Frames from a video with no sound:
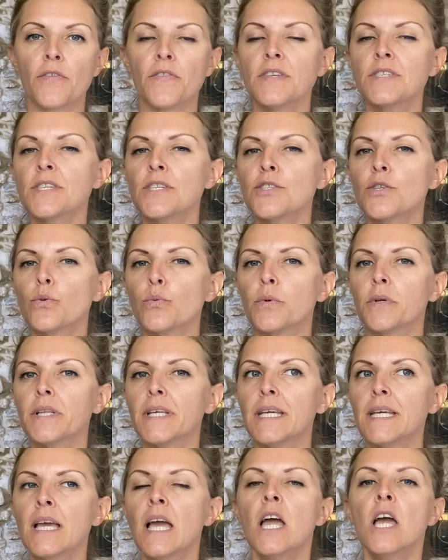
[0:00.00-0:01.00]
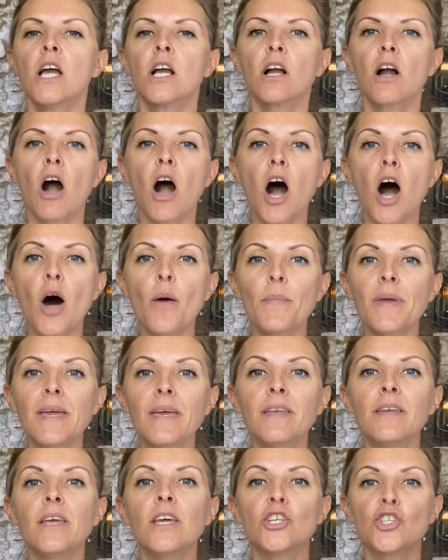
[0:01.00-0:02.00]
This is a really
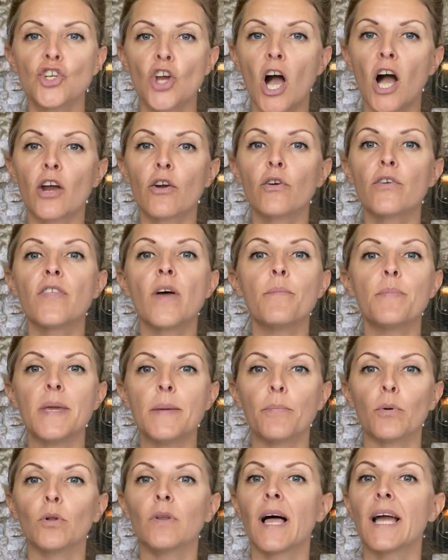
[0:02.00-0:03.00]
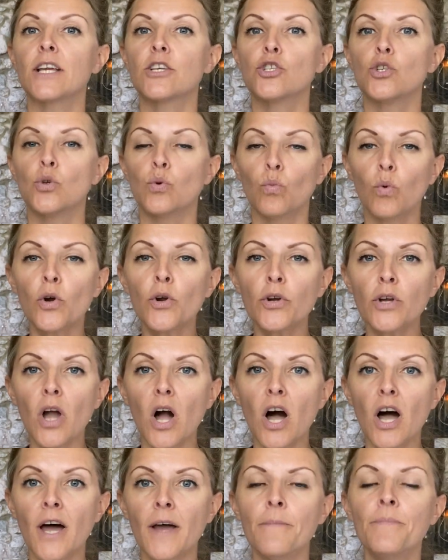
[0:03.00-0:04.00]
common chakra that people like to work
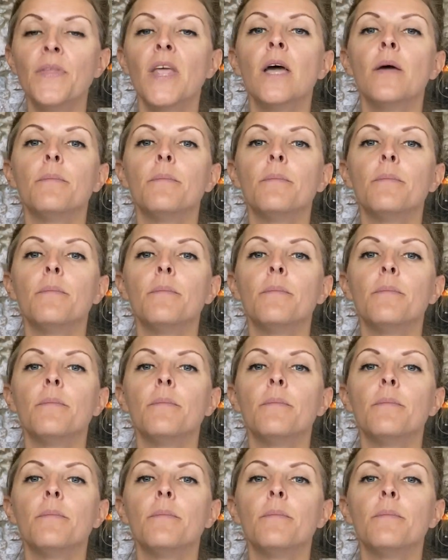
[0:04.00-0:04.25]
on